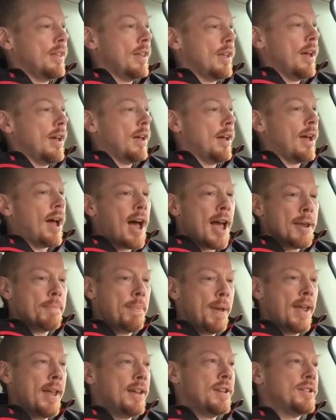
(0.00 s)

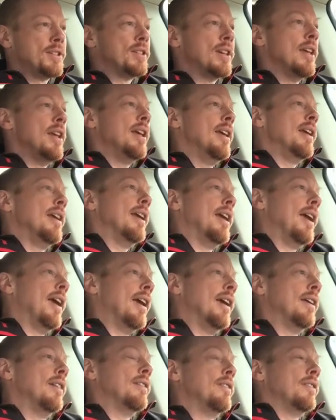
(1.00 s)
I-Pace
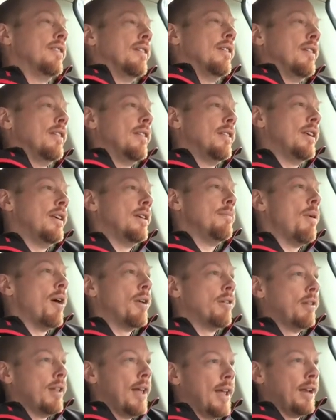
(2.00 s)
and the
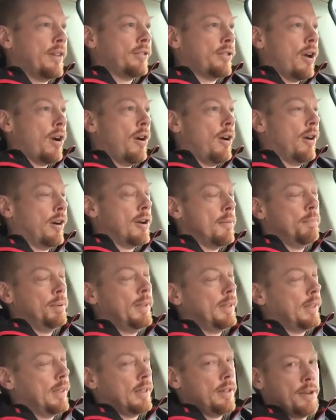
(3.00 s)
Model X are
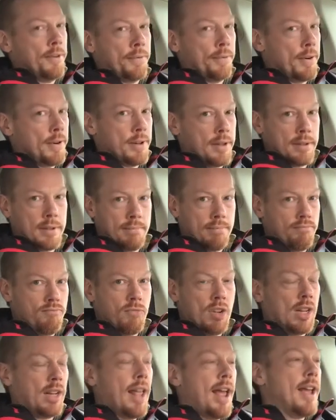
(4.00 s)
completely different
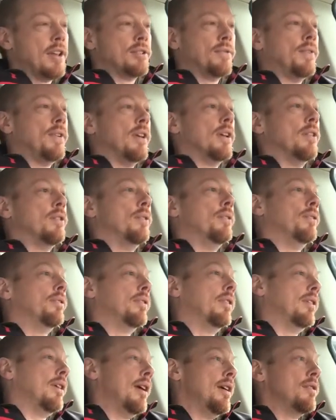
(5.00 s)
class
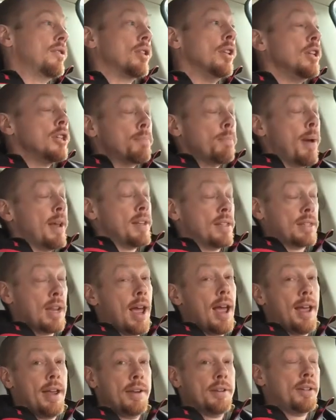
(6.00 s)
vehicles, at least by
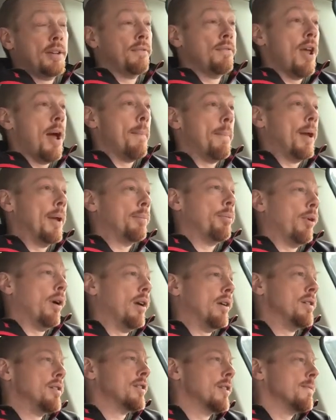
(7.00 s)
size, if not by
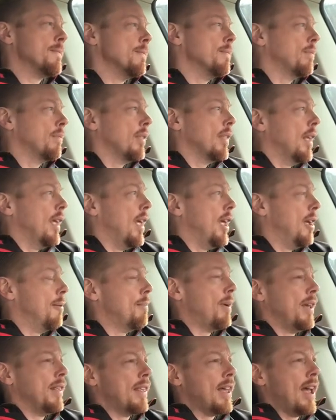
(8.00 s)
price.
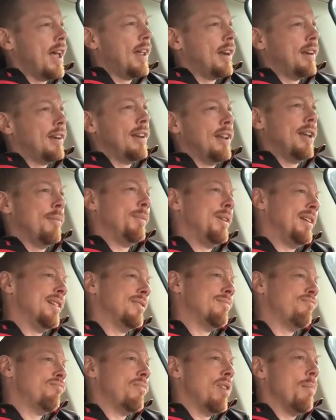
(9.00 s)
And by that, I mean
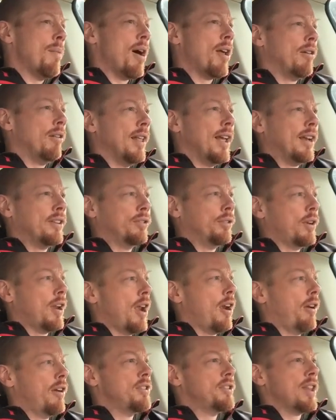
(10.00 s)
a Model X will
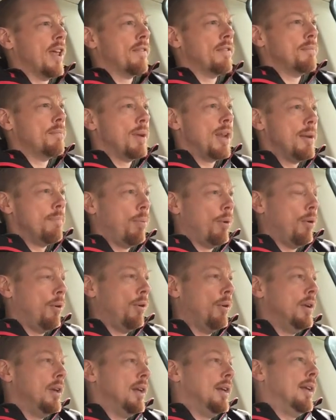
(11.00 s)
carry 7
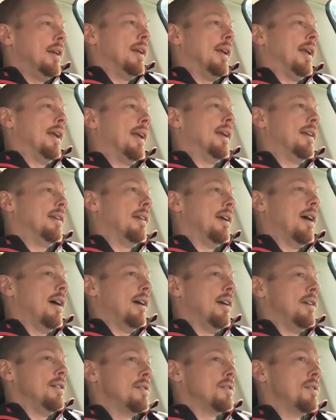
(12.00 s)
people and
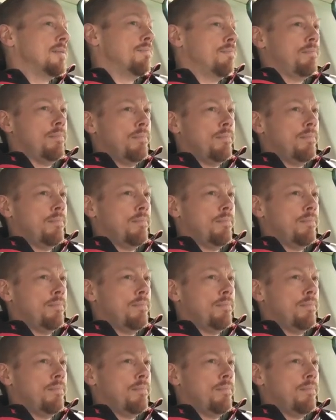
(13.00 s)
is,